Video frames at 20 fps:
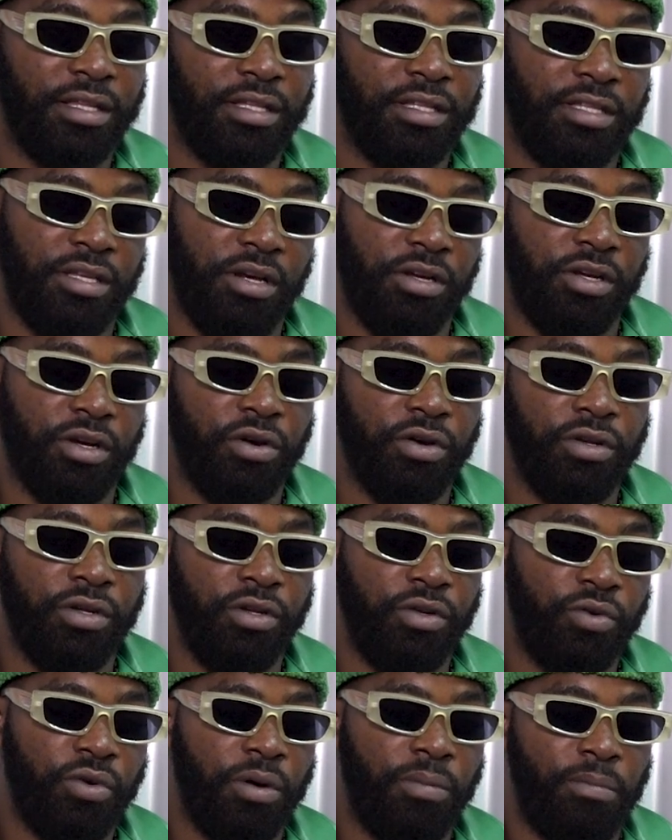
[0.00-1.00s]
You're gonna
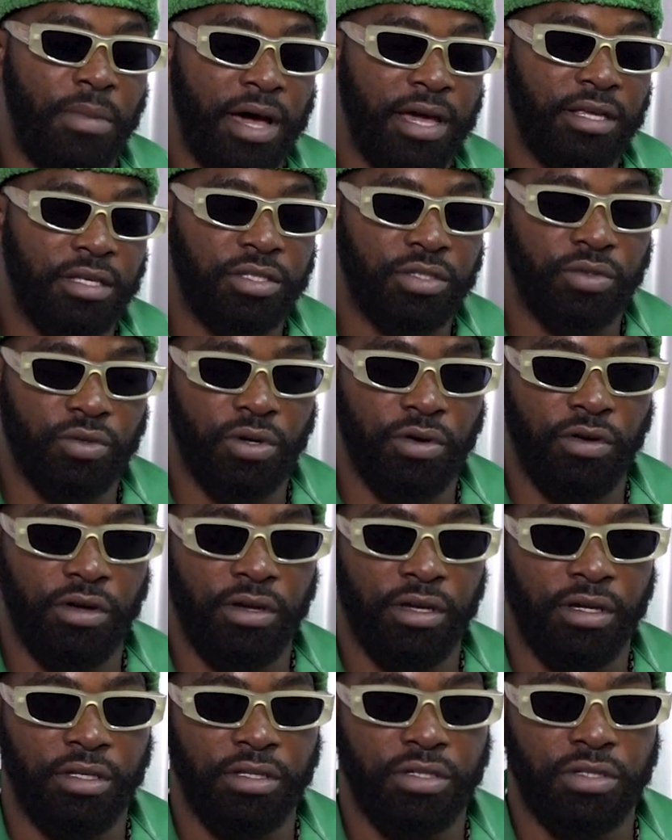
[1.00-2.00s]
know my
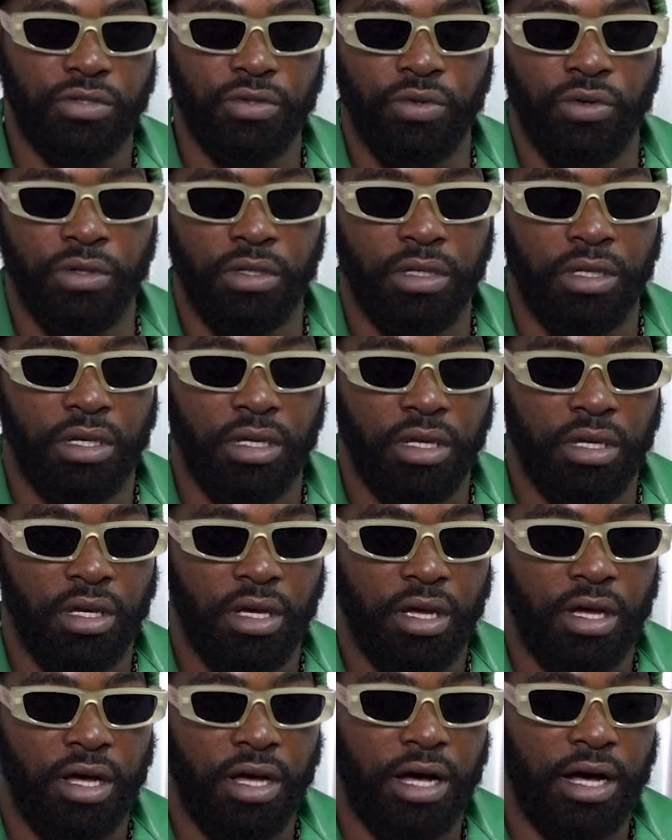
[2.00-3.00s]
story soon,
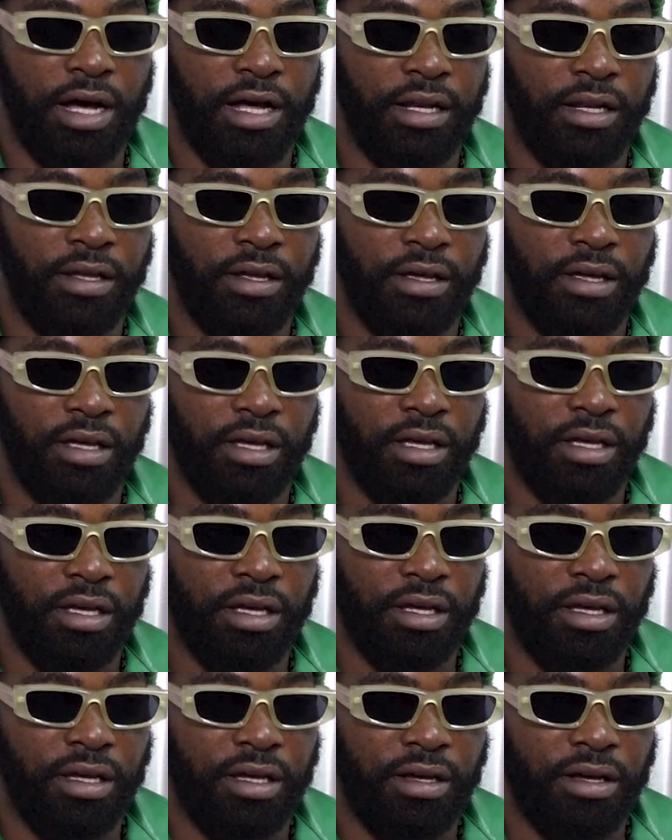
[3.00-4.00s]
and
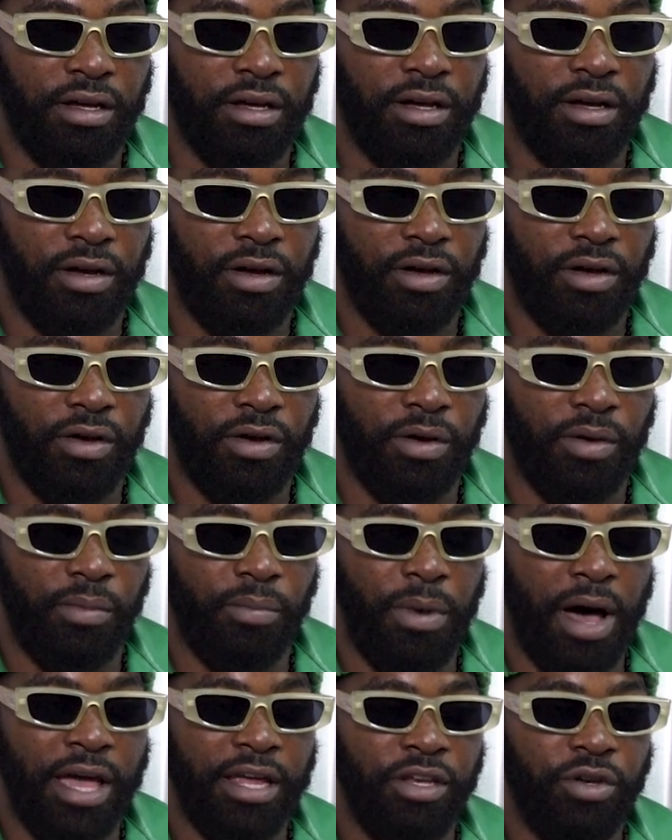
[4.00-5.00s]

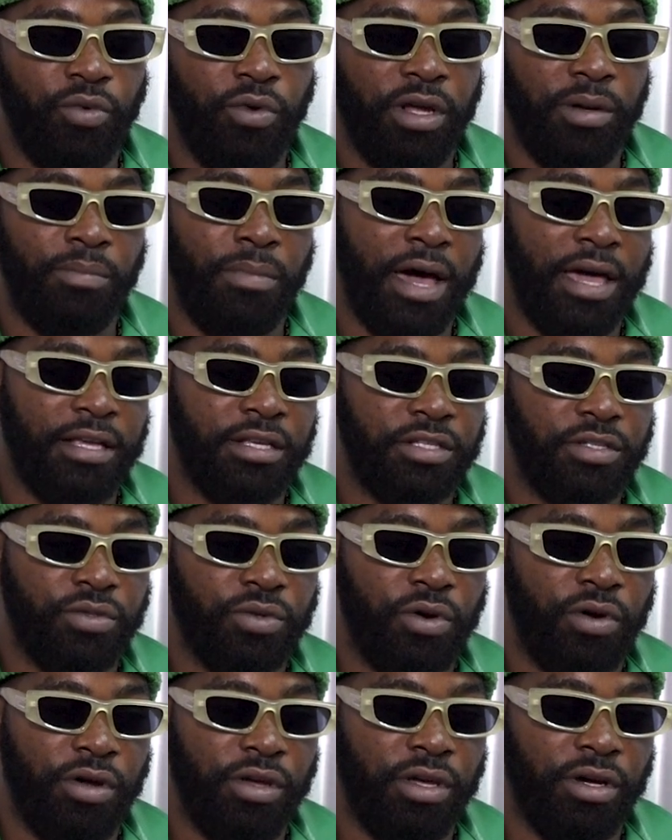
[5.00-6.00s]
by knowing my
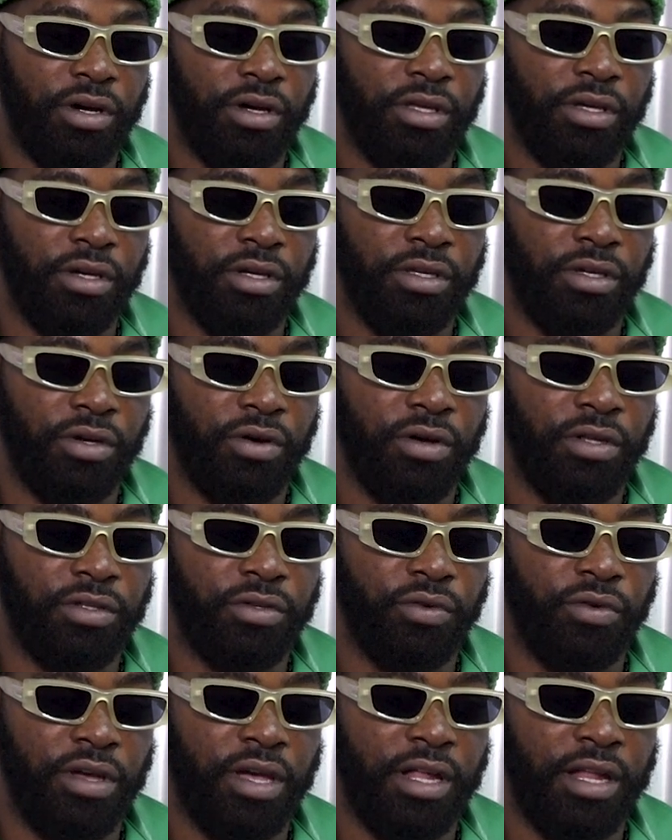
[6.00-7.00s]
story, you're going
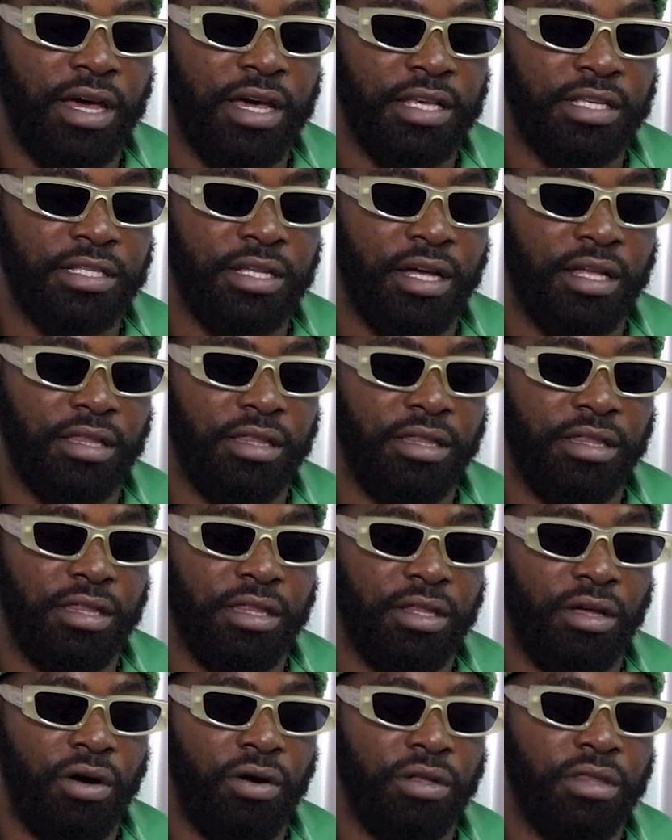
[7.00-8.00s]
to realize that
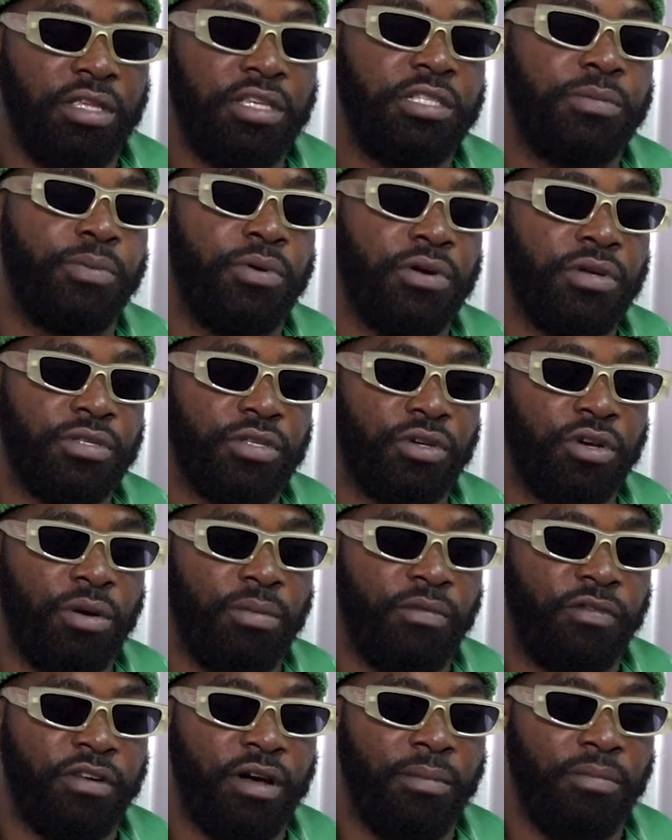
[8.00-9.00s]
this person
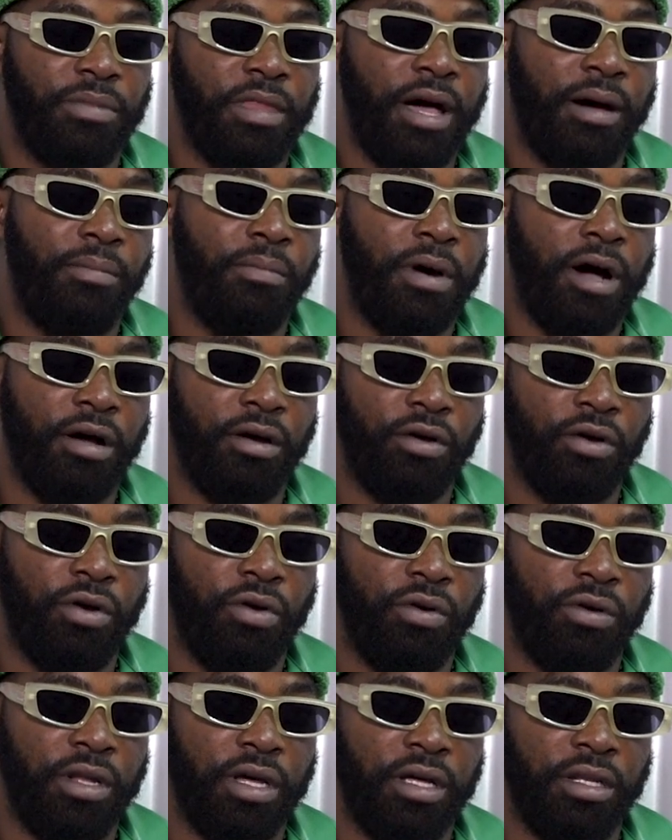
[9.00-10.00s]
comes from that
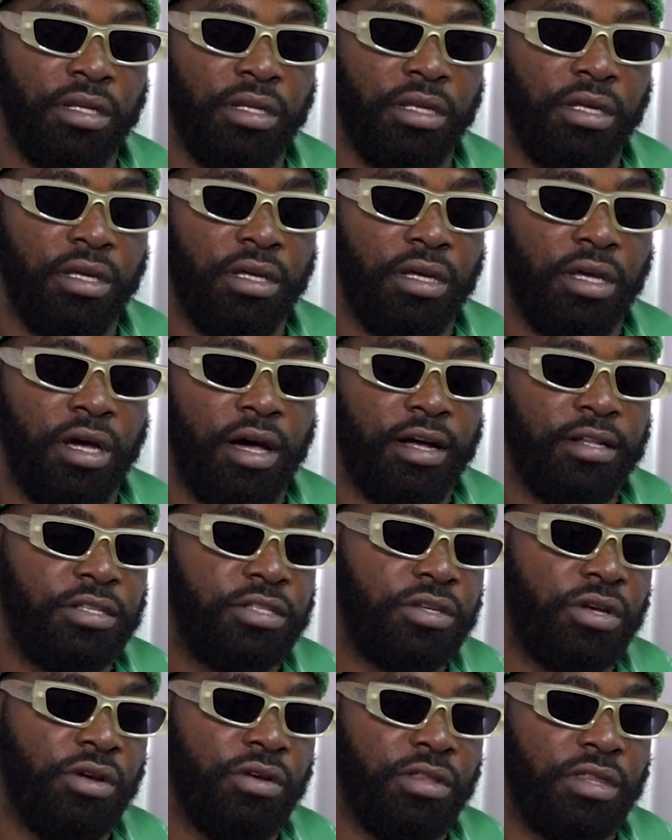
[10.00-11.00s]
background, and
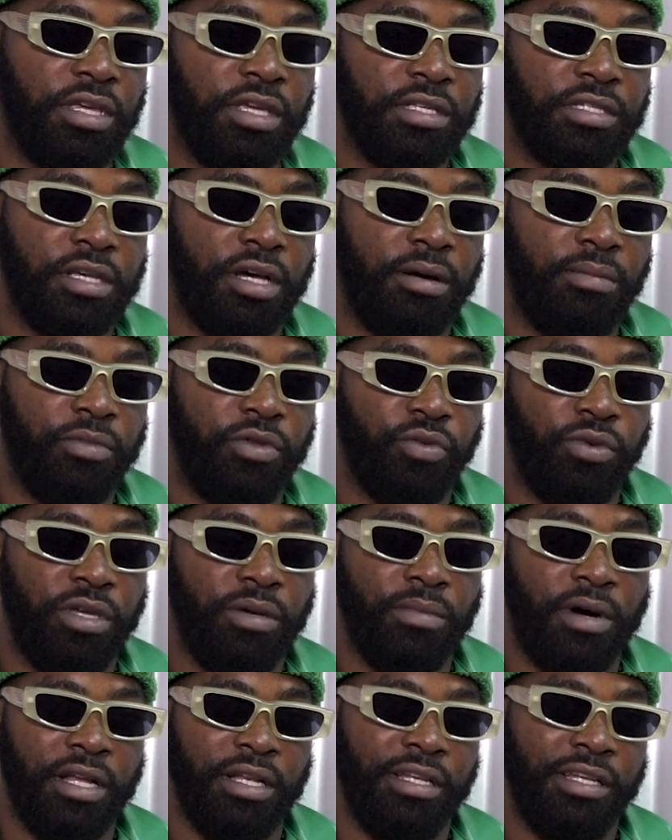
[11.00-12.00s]
certain things happen to
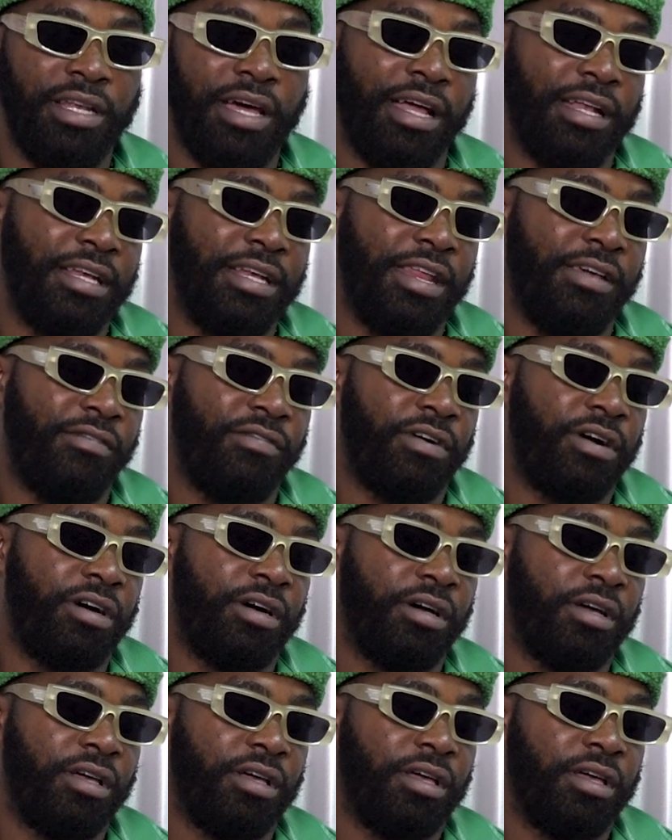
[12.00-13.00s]
him, and that never
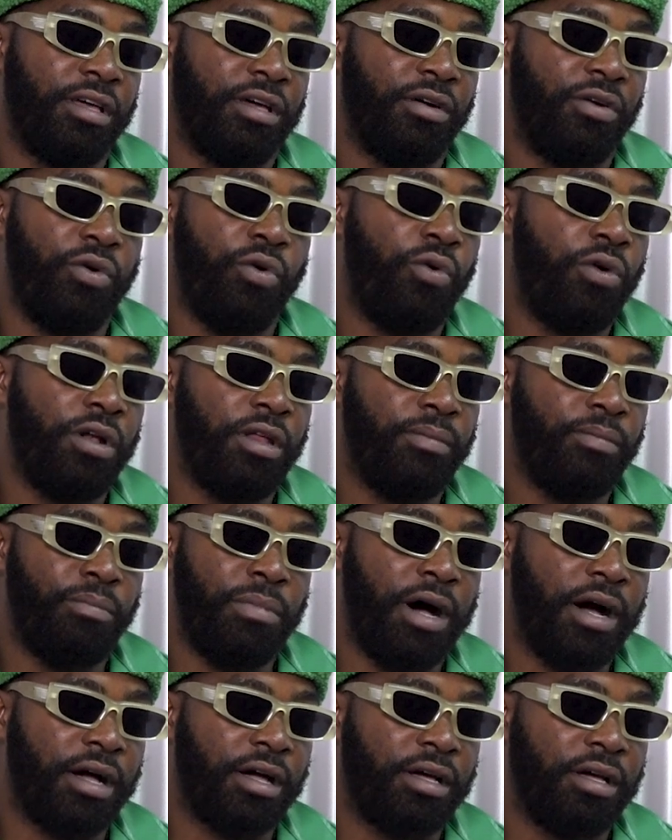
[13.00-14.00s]
hold him
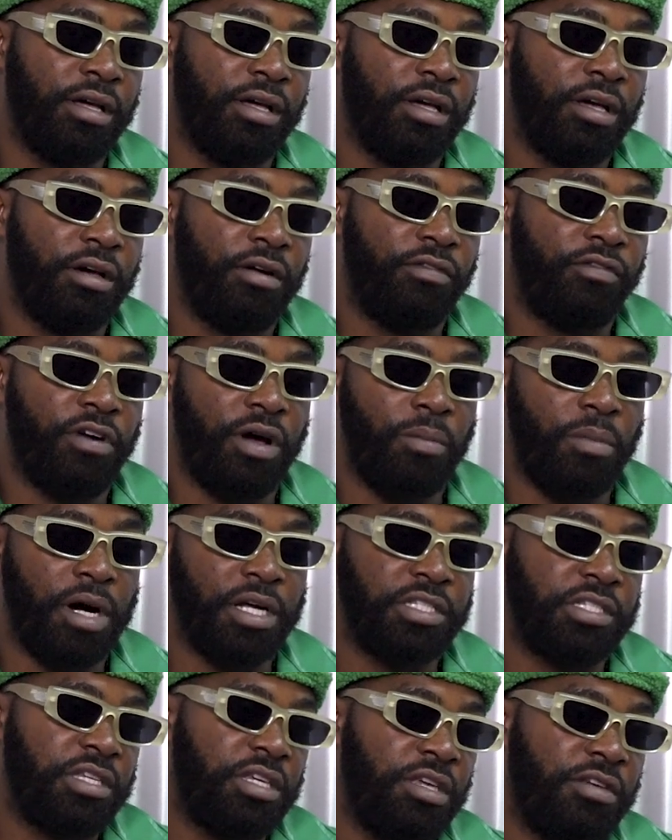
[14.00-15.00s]
back from
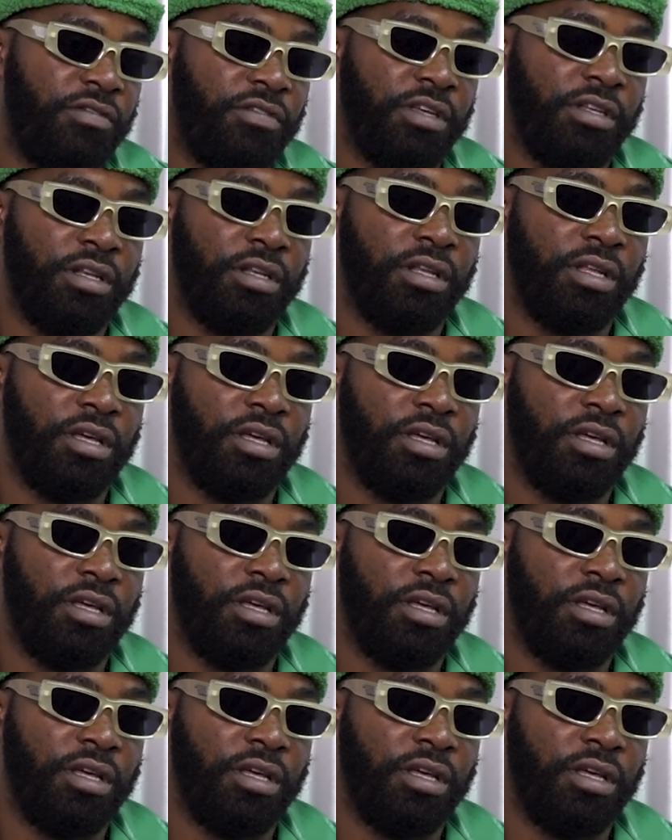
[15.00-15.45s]
achieving